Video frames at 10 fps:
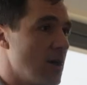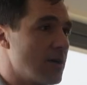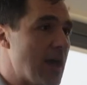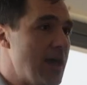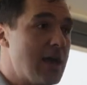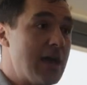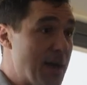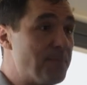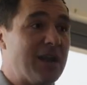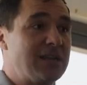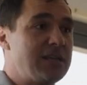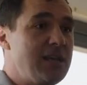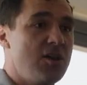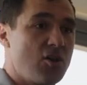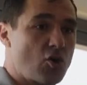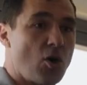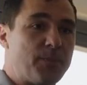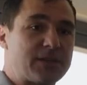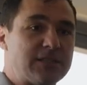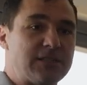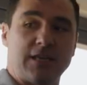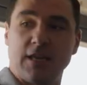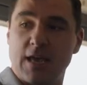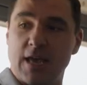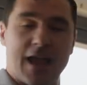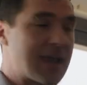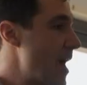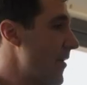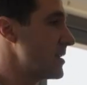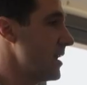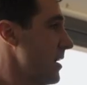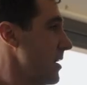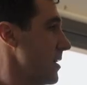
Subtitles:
Okay? Ability, competency, and character.